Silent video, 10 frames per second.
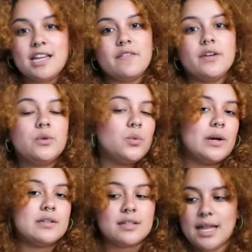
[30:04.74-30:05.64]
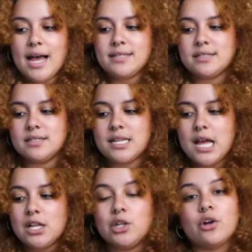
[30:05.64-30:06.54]
David, who wears glasses,
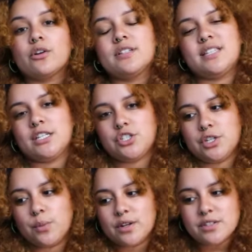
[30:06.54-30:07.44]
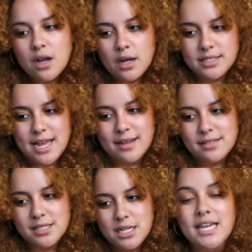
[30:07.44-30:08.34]
learns that she wears
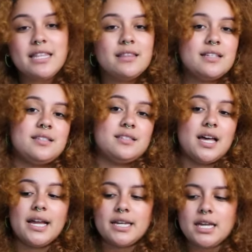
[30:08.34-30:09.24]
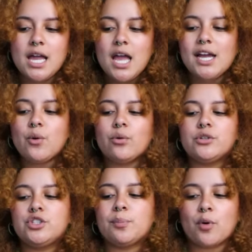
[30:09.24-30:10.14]
contacts. In this society, in order
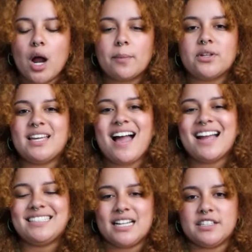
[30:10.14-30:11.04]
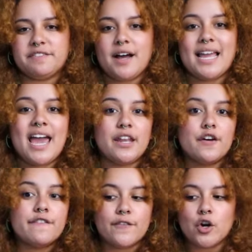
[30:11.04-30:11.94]
to properly identify and
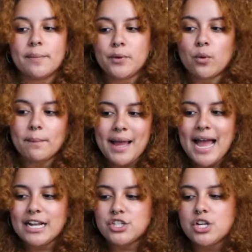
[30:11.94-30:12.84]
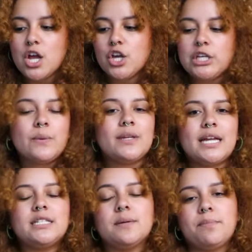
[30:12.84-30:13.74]
affirm your match, you
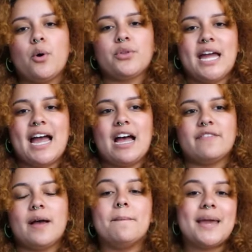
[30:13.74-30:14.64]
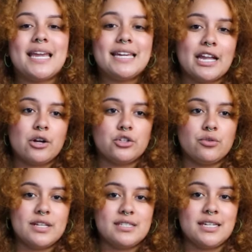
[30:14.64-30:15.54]
need to both have a main
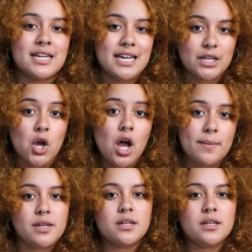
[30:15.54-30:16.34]
characteristic in common.